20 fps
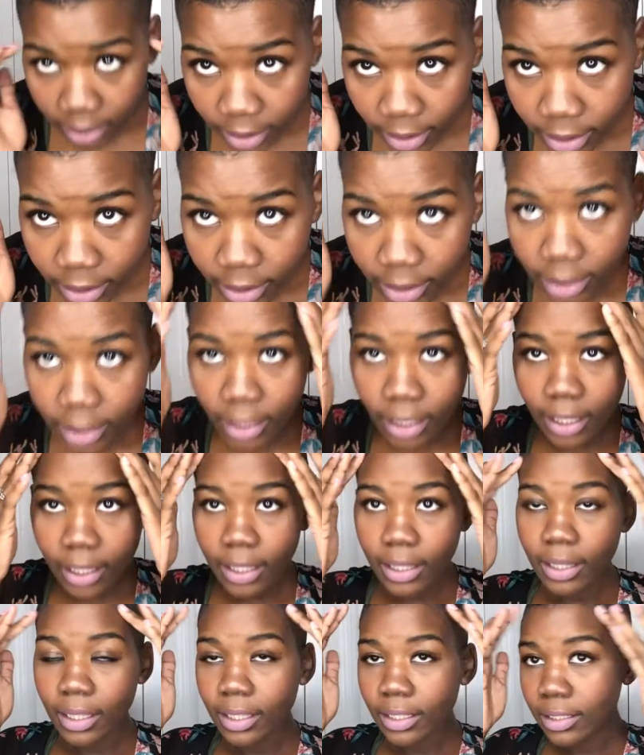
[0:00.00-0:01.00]
And
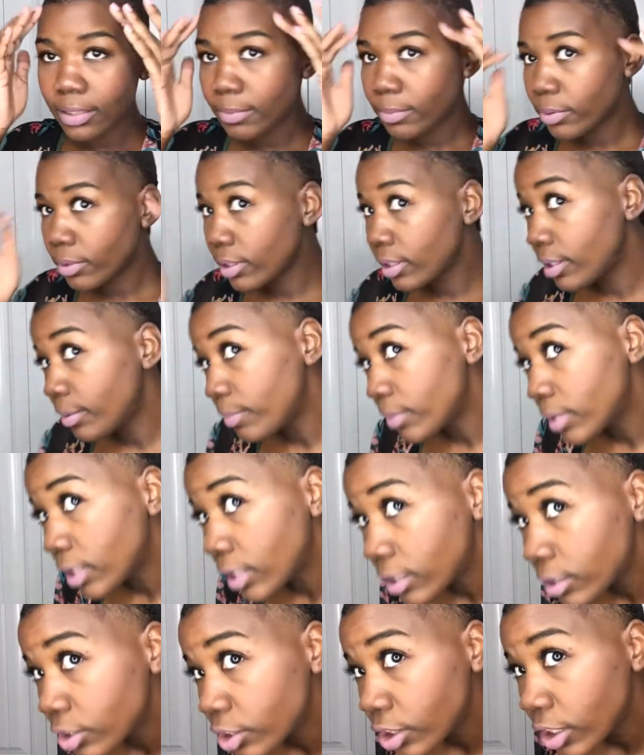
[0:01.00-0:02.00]
yeah, that's pretty
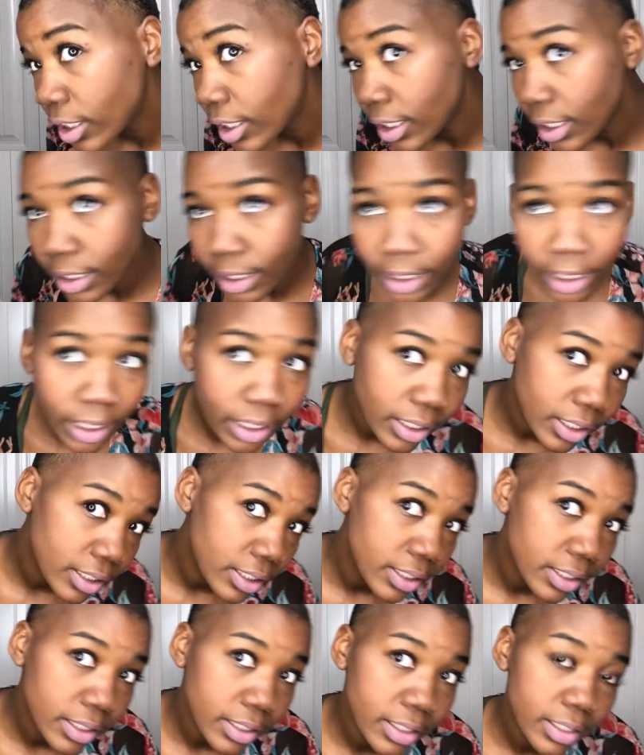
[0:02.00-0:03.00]
much
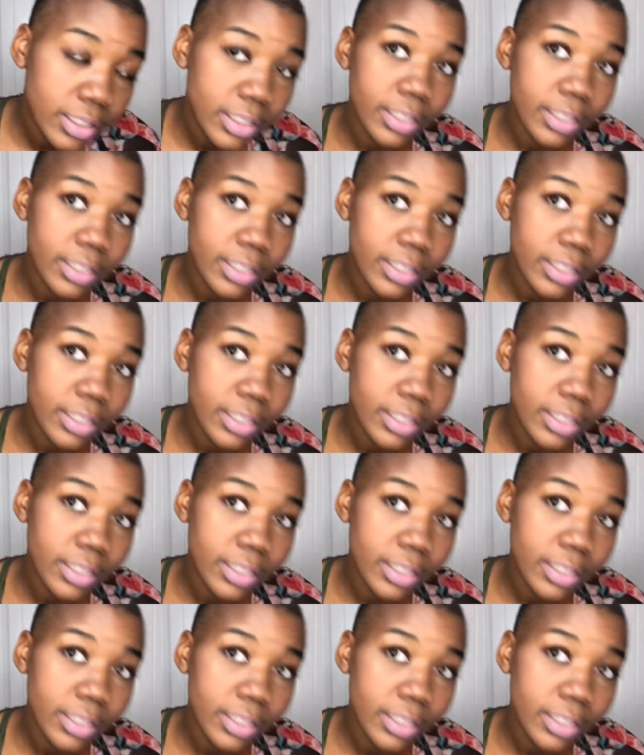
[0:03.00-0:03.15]
it.